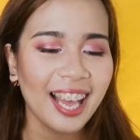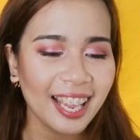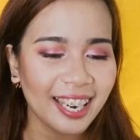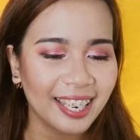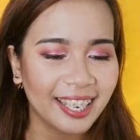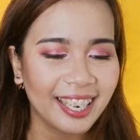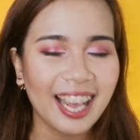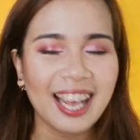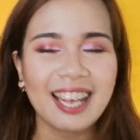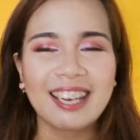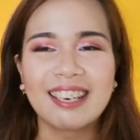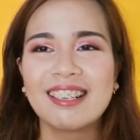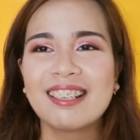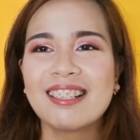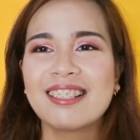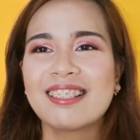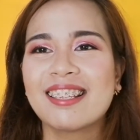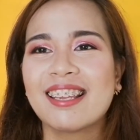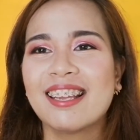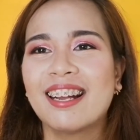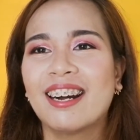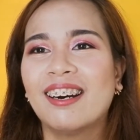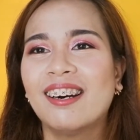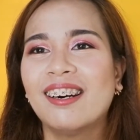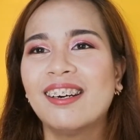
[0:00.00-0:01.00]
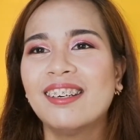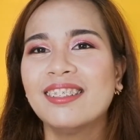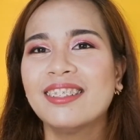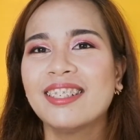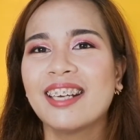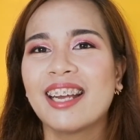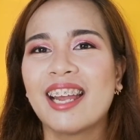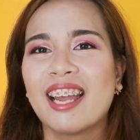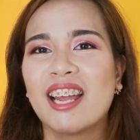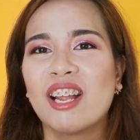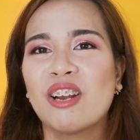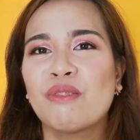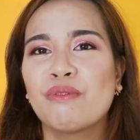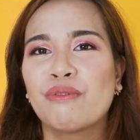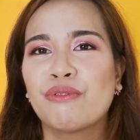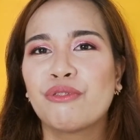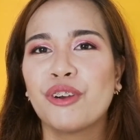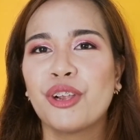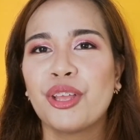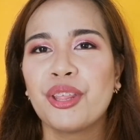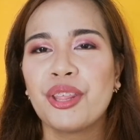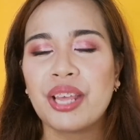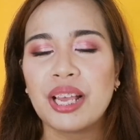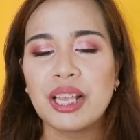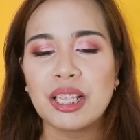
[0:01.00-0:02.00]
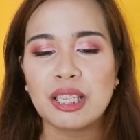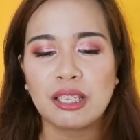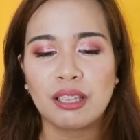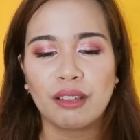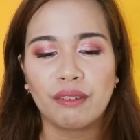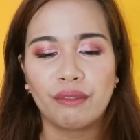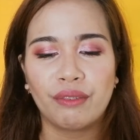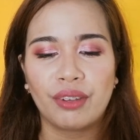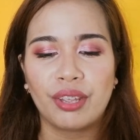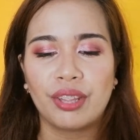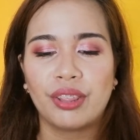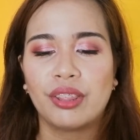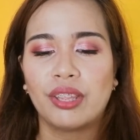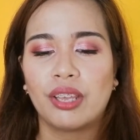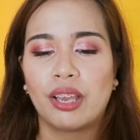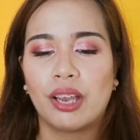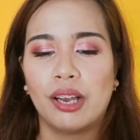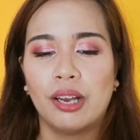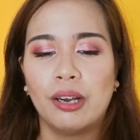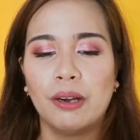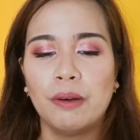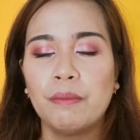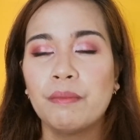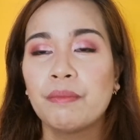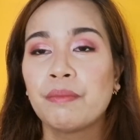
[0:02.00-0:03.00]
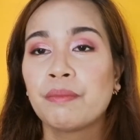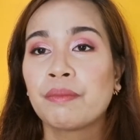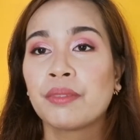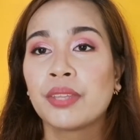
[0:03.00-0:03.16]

and that was all it for this video.